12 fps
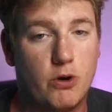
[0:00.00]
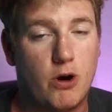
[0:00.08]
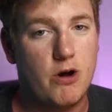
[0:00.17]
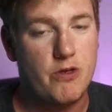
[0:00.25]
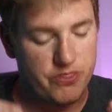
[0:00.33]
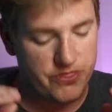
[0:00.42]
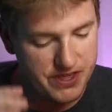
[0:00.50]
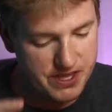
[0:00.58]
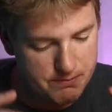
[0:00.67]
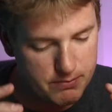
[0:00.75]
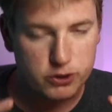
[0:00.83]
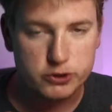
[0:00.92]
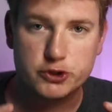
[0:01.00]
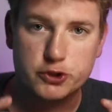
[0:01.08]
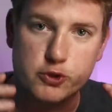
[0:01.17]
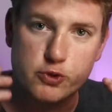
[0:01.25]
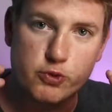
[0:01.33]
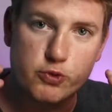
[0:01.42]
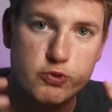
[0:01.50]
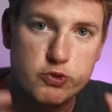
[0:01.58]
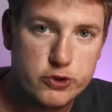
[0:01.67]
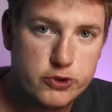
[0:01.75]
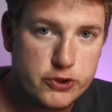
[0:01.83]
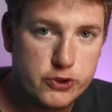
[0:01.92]
are the most
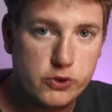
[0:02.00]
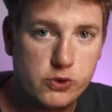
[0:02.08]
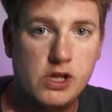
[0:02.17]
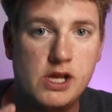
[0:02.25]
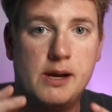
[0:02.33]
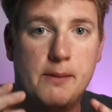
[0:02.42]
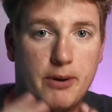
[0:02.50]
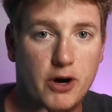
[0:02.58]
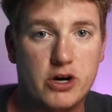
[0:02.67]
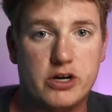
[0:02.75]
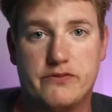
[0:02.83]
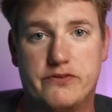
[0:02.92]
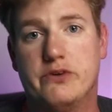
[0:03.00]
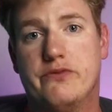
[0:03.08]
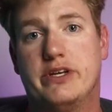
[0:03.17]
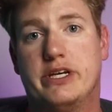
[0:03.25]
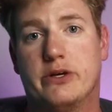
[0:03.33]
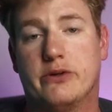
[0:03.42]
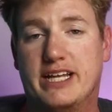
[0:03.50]
crucial part of your video.